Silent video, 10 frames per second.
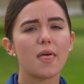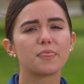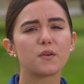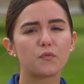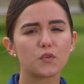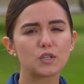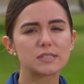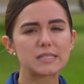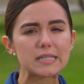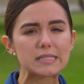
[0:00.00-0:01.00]
The
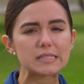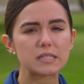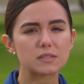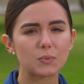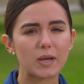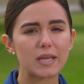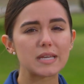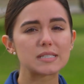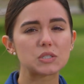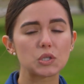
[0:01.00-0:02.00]
first and easiest way
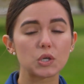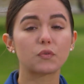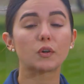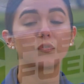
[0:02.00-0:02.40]
is to look for a